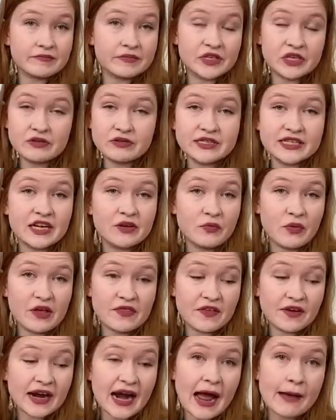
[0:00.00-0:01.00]
used it
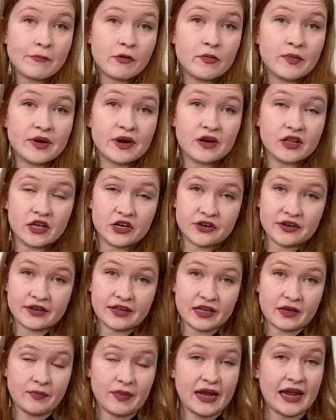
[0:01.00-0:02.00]
with our Apple Barrel
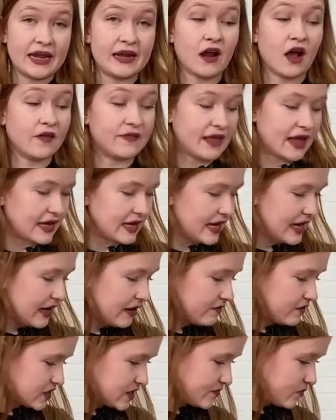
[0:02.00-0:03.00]
acrylic paint on that
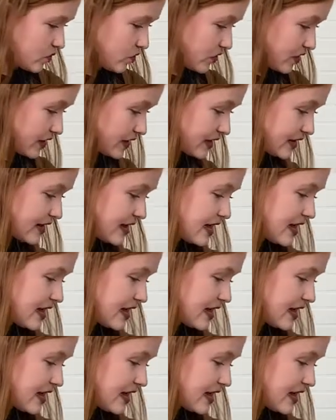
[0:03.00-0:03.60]
canvas board.